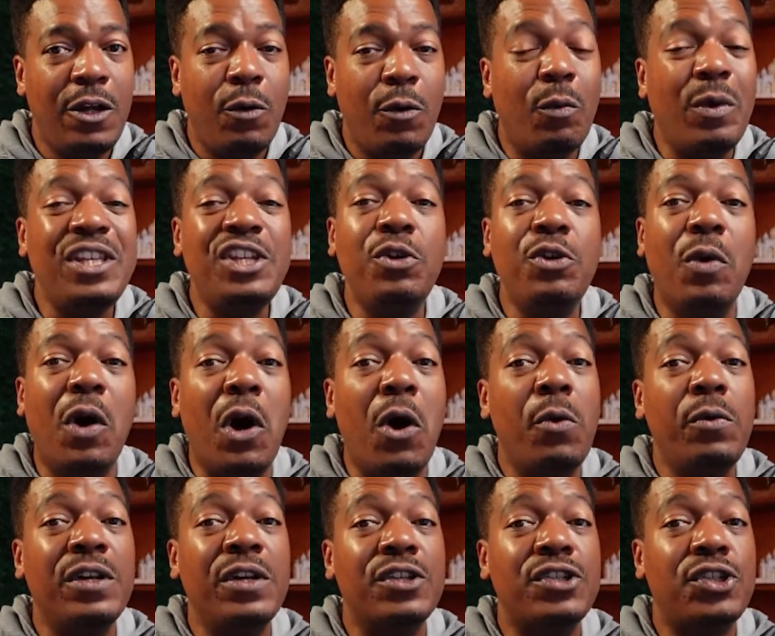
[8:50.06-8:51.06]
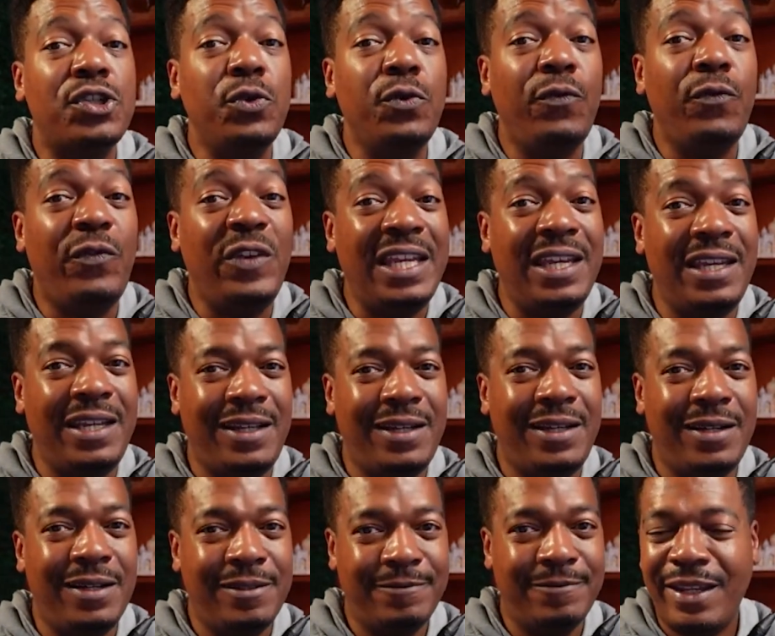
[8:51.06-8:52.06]
When you own a sous
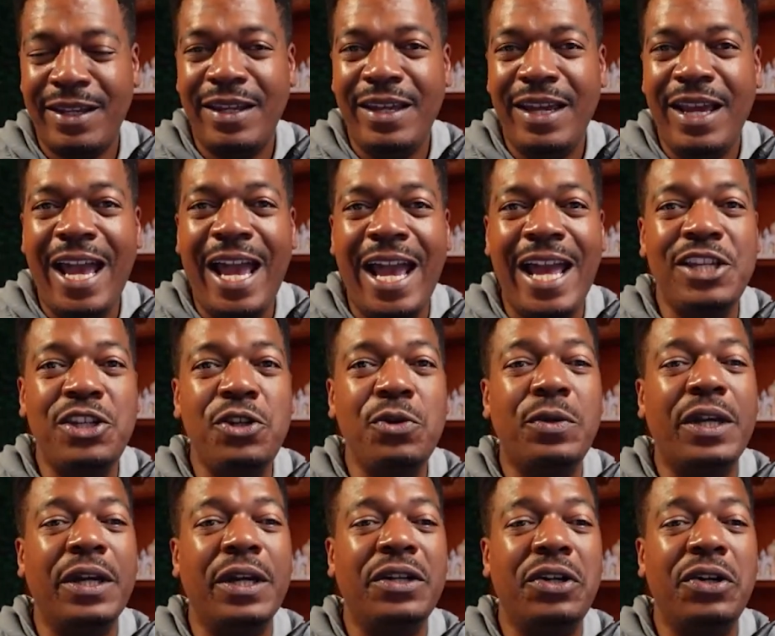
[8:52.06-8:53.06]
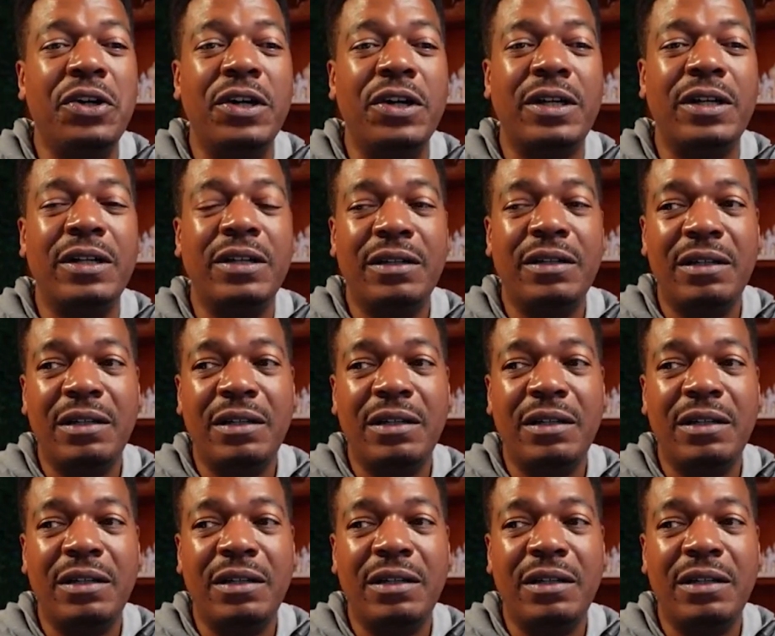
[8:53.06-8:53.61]
vide and you can cook